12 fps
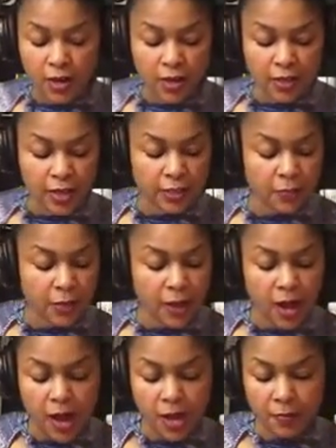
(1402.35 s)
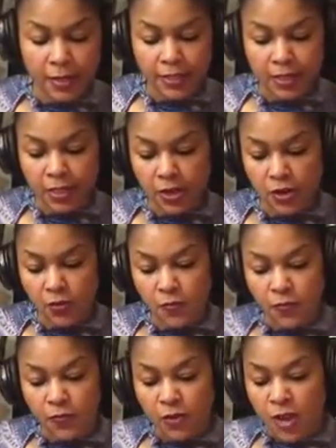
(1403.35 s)
And that's by Og Mandino.
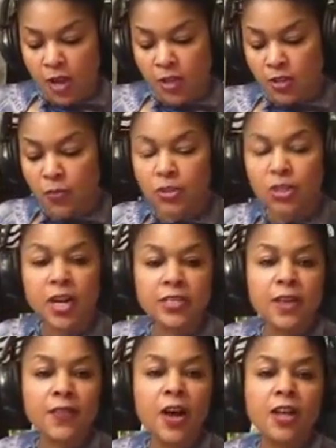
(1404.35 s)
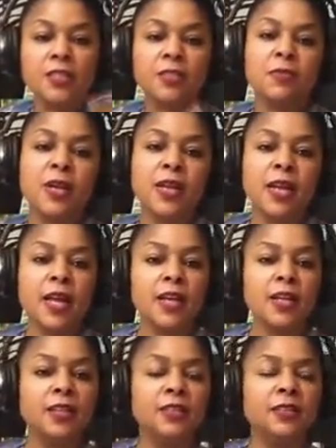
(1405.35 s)
So I want you guys to have an awesome Monday.